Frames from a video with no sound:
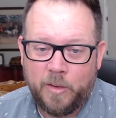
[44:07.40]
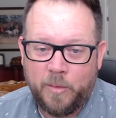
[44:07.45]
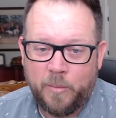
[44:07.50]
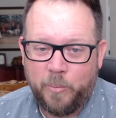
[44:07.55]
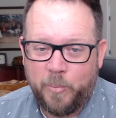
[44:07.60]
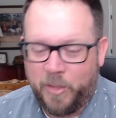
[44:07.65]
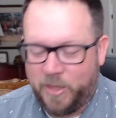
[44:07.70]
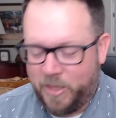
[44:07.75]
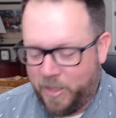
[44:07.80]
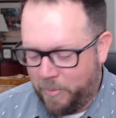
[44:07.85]

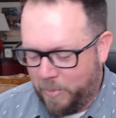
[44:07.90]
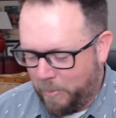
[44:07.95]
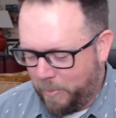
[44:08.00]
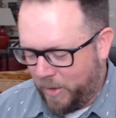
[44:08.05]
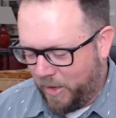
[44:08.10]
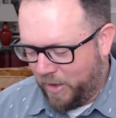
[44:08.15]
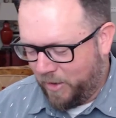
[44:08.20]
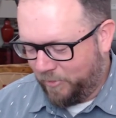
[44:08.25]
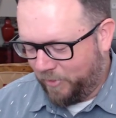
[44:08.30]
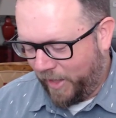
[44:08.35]
Put them
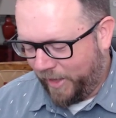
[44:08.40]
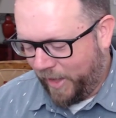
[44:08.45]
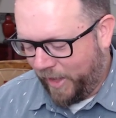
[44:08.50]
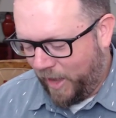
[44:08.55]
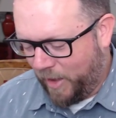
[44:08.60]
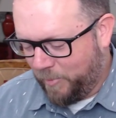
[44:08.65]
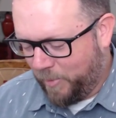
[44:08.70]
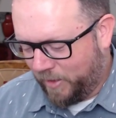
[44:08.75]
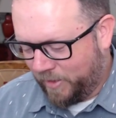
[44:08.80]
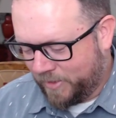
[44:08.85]
above like
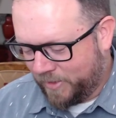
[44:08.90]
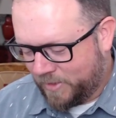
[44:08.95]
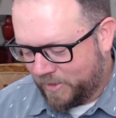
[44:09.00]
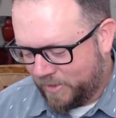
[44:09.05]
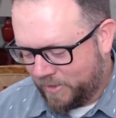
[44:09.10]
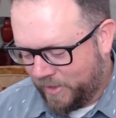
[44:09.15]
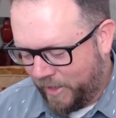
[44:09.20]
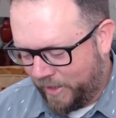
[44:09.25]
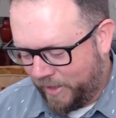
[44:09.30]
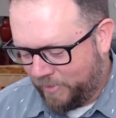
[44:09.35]
eyeballs,
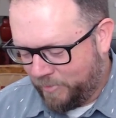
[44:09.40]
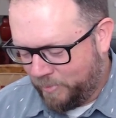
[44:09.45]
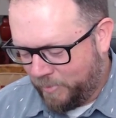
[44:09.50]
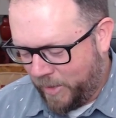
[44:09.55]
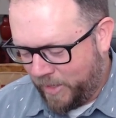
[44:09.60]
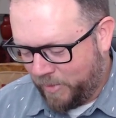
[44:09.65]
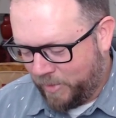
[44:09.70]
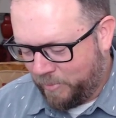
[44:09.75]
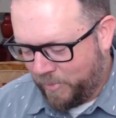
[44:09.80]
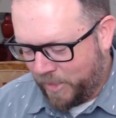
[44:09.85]
like
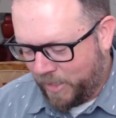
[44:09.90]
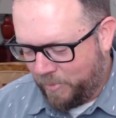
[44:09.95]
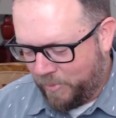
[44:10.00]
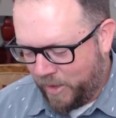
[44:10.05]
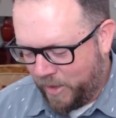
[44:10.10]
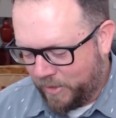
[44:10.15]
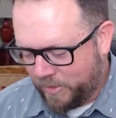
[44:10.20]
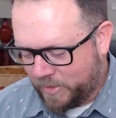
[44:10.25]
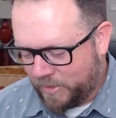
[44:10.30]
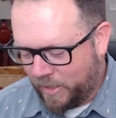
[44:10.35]
make it Mickey
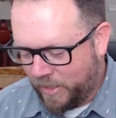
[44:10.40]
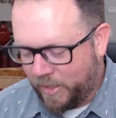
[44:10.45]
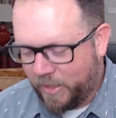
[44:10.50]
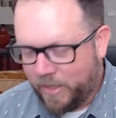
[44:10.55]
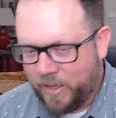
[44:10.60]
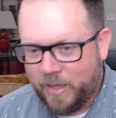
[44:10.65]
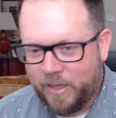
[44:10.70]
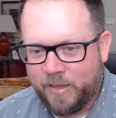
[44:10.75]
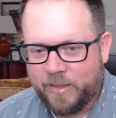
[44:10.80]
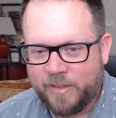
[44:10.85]
Mouse like,
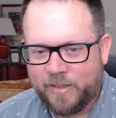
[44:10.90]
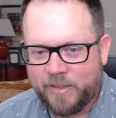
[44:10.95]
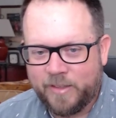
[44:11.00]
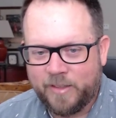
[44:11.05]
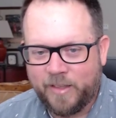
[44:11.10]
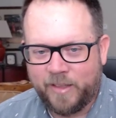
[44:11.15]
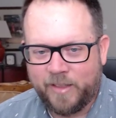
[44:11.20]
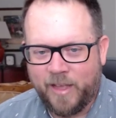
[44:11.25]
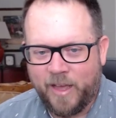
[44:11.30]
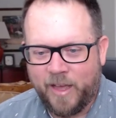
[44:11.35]

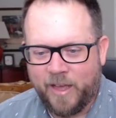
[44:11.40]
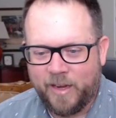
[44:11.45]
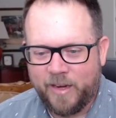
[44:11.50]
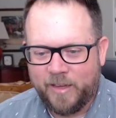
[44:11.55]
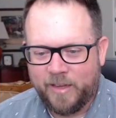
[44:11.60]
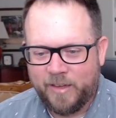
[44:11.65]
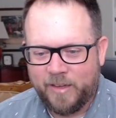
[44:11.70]
like that.